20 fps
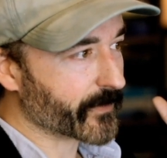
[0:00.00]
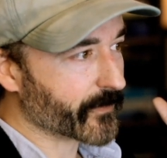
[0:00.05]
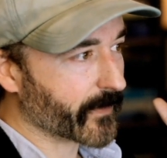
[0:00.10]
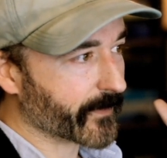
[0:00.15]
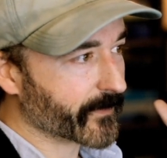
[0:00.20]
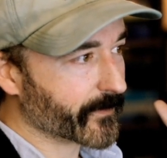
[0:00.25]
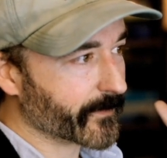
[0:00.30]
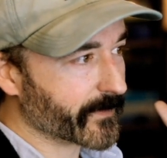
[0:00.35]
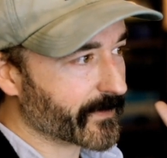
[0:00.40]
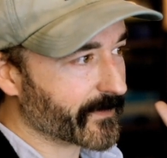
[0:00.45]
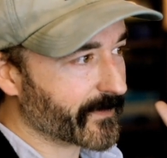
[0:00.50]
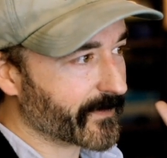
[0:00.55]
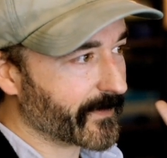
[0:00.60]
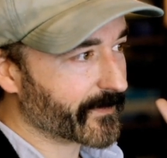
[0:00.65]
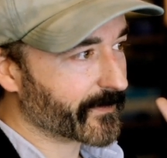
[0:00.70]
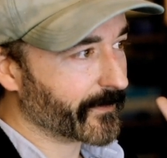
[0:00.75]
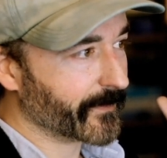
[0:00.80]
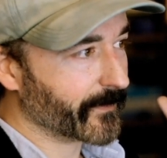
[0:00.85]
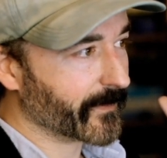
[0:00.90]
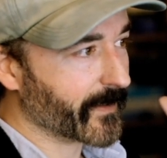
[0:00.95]
which is this
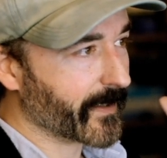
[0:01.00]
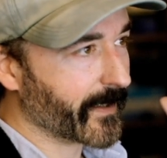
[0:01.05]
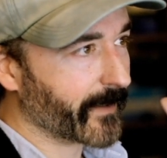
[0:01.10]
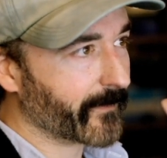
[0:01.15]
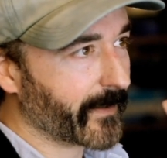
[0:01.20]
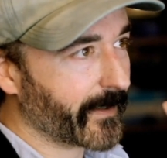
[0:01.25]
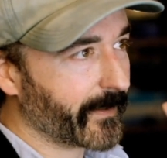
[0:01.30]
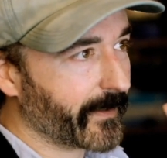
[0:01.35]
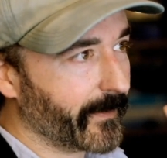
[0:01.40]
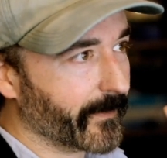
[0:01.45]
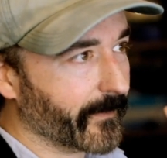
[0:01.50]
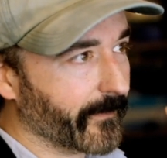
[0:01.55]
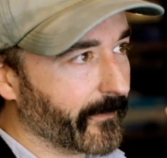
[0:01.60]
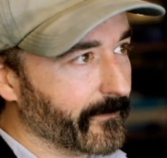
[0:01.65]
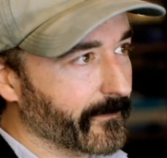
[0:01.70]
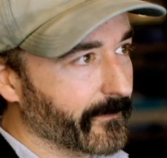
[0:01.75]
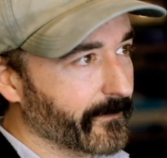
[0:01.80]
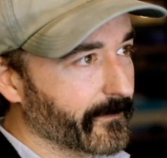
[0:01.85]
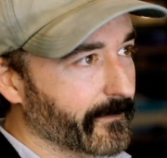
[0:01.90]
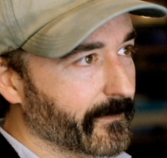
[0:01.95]
little guy right here.
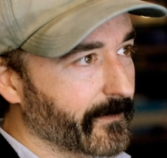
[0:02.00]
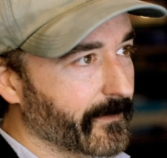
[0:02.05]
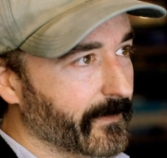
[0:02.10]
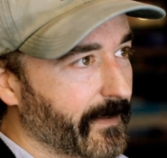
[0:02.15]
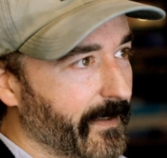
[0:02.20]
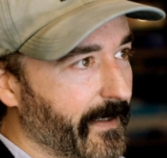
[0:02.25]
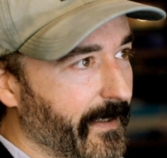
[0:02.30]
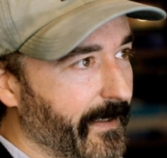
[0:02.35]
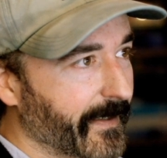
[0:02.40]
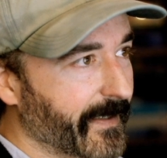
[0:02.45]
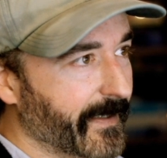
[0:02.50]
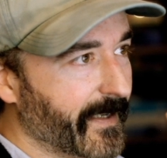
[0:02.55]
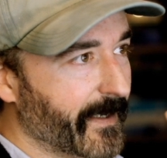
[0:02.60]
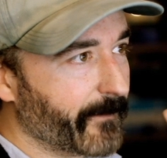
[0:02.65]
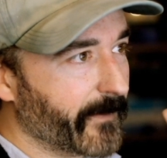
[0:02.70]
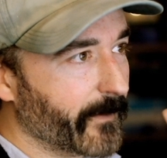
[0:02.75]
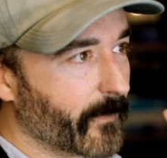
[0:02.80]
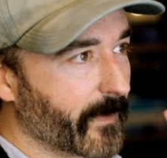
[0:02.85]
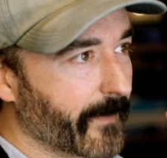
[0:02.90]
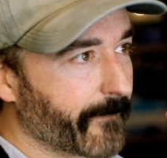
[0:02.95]
And again, we
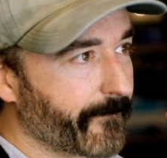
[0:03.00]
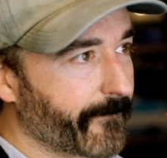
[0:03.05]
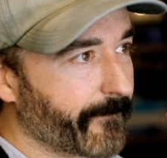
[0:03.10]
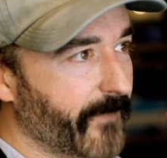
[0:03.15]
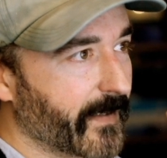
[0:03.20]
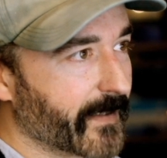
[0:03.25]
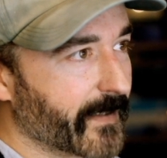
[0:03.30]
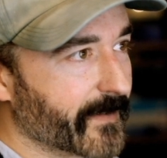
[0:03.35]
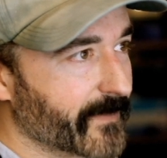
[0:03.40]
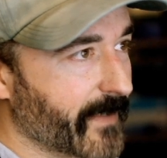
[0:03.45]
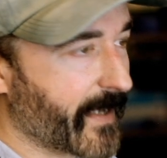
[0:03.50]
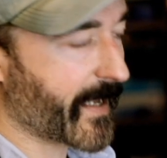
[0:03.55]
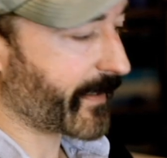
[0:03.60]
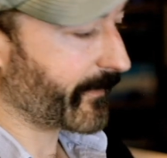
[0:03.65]
want to fix that